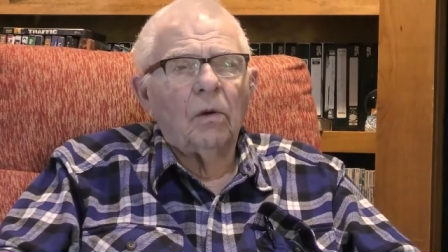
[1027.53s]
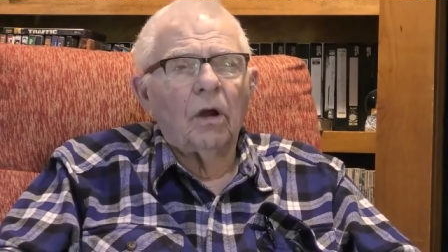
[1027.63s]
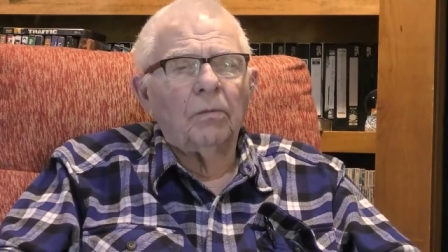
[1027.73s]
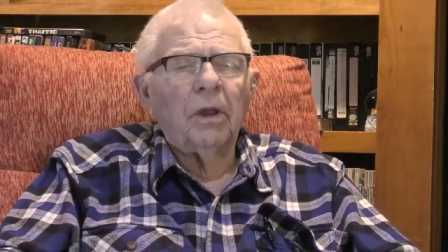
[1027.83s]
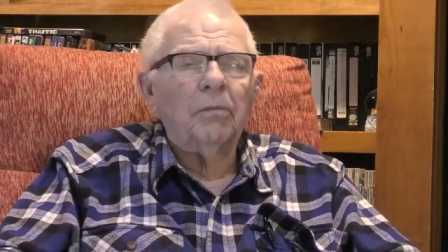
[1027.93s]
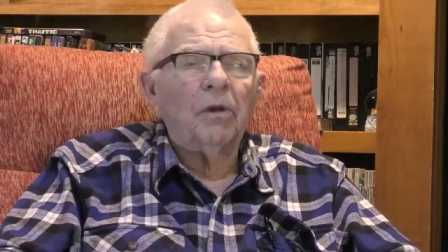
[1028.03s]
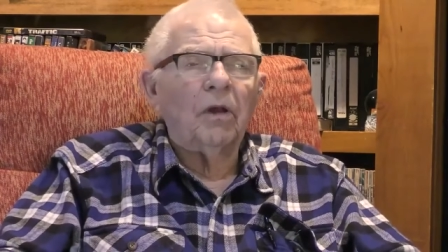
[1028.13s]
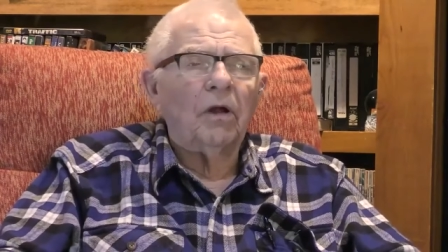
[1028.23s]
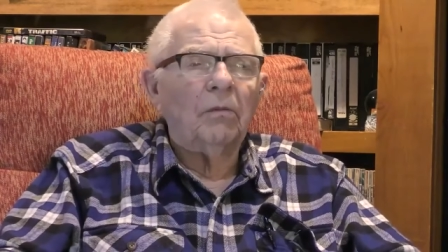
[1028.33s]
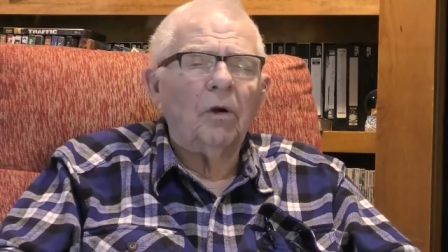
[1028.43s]
where
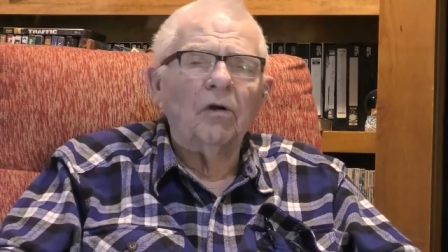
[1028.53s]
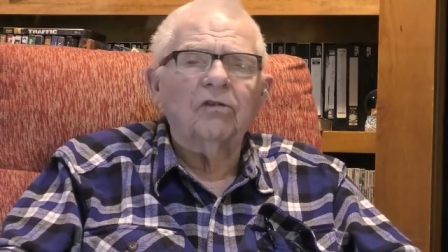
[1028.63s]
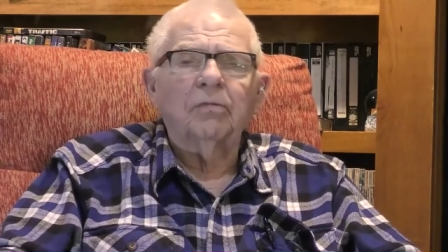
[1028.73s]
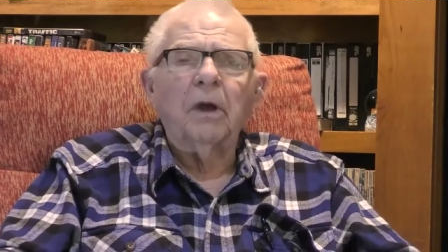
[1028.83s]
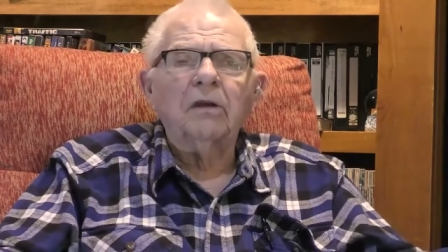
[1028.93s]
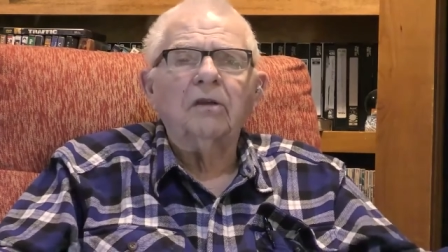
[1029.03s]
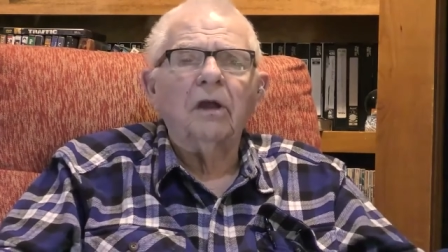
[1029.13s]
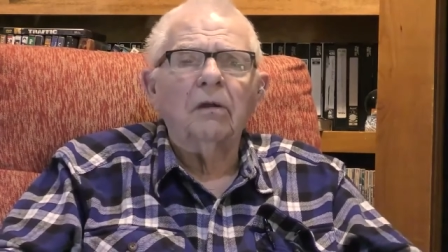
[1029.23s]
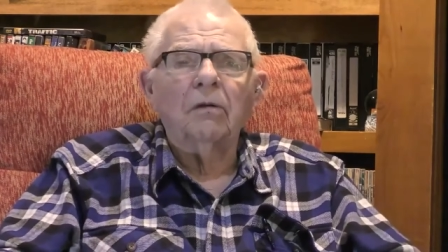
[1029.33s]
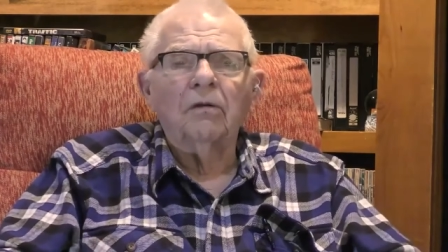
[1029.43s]
people are more
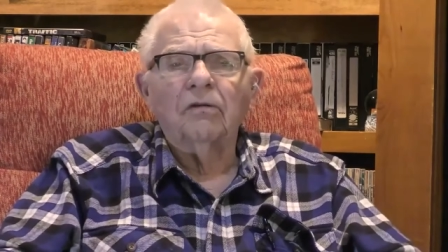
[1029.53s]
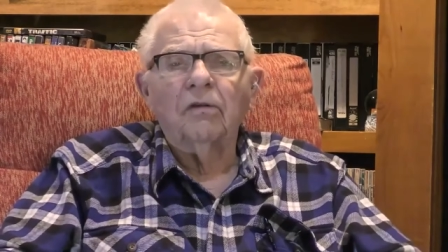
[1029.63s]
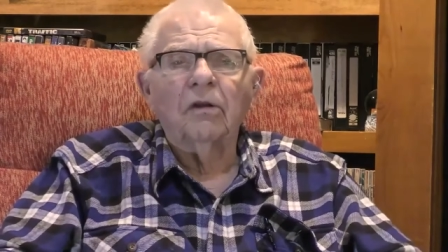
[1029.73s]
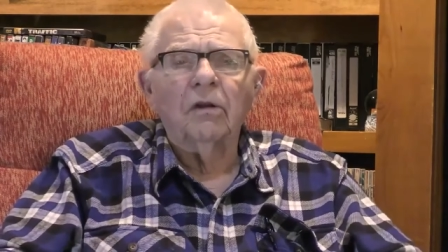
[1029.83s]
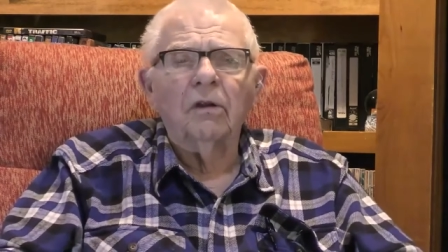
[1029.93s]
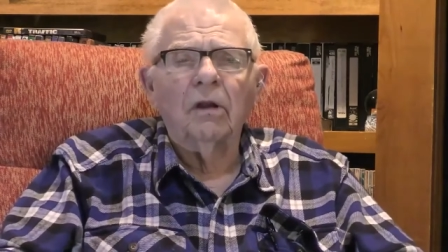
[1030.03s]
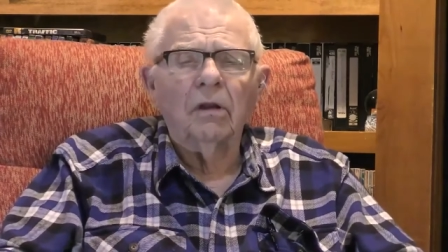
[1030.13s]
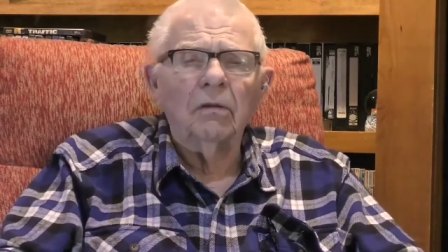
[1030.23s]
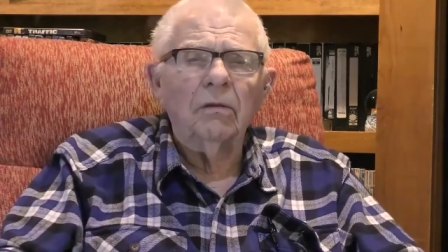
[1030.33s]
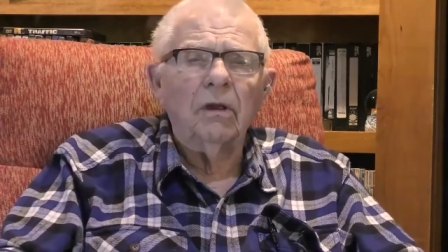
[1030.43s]
spectators
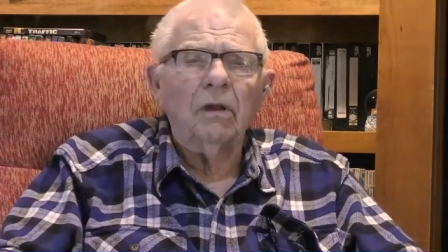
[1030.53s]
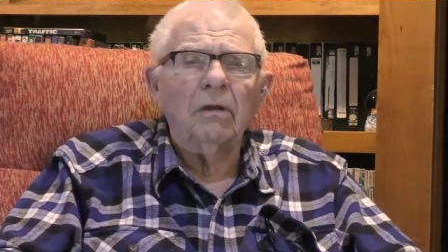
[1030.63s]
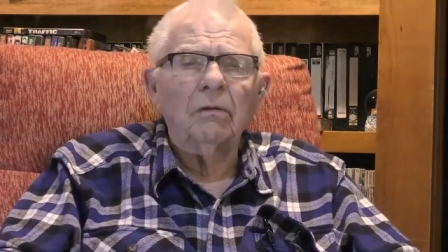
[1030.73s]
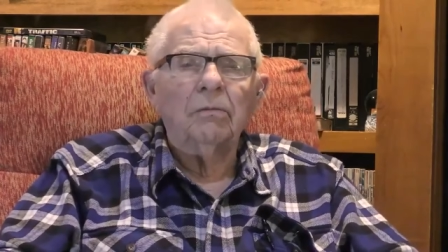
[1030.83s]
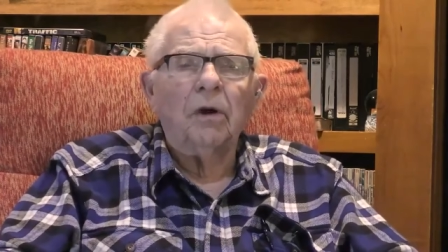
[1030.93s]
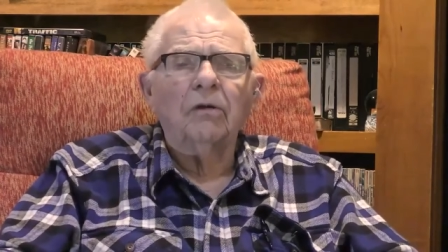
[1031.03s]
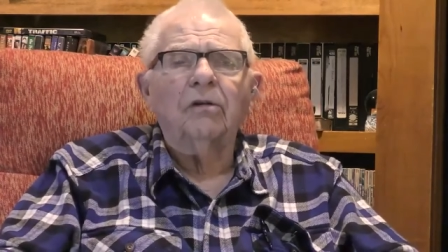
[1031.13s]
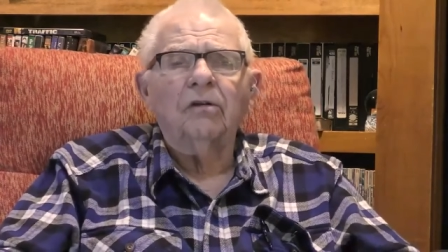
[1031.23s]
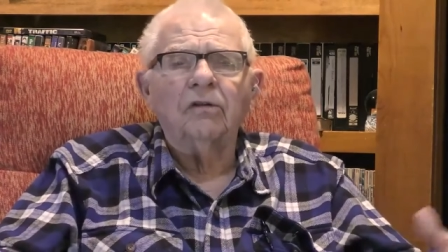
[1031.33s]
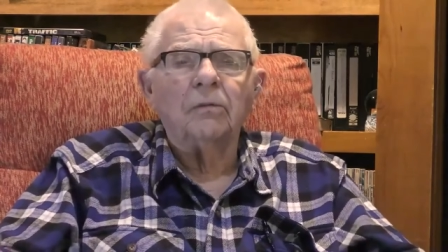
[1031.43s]
than
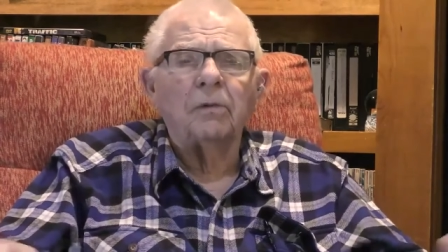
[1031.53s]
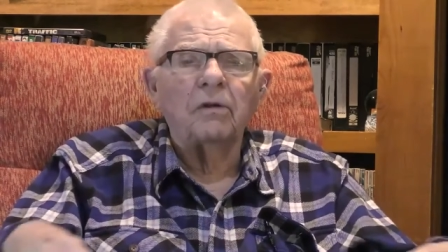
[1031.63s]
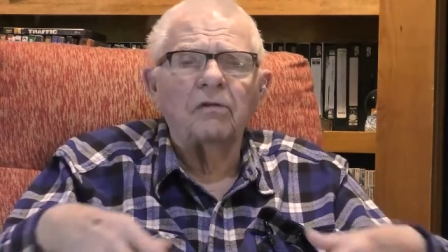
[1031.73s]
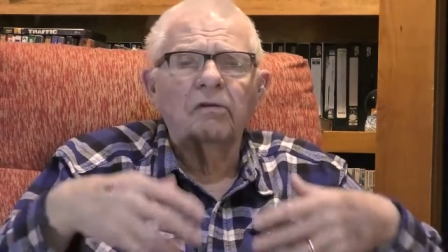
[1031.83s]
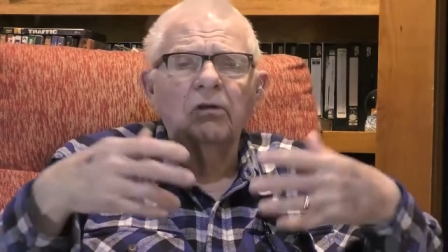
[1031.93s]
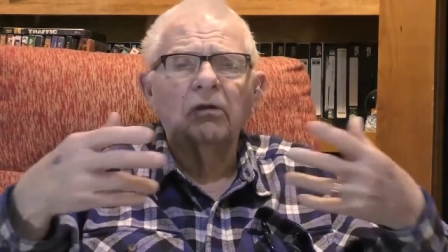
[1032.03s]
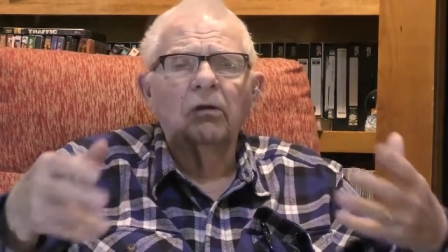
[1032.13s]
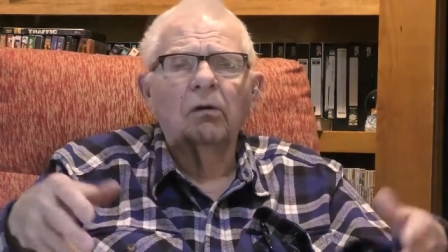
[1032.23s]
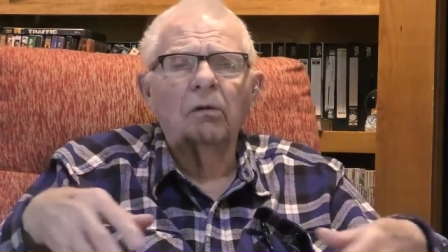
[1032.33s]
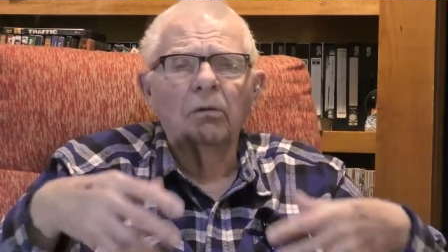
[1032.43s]
participants in the
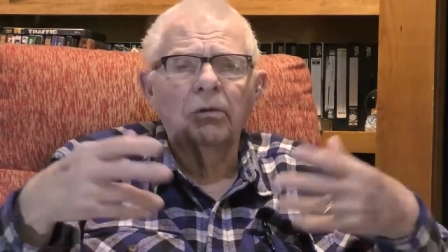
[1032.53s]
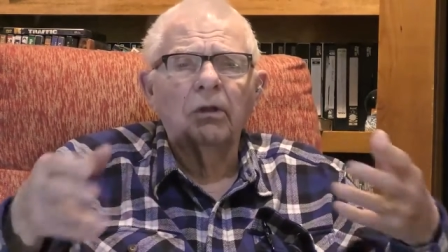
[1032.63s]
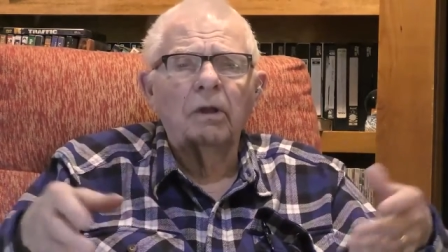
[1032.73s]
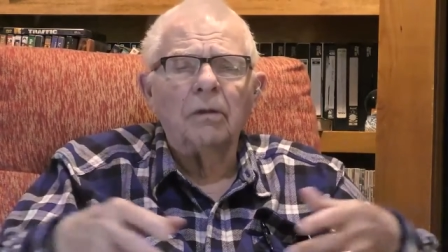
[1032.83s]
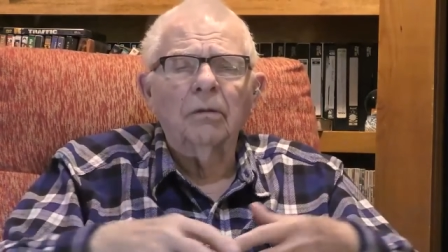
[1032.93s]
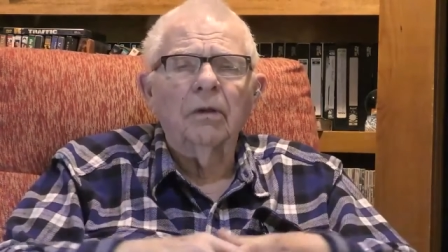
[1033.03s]
whole thing.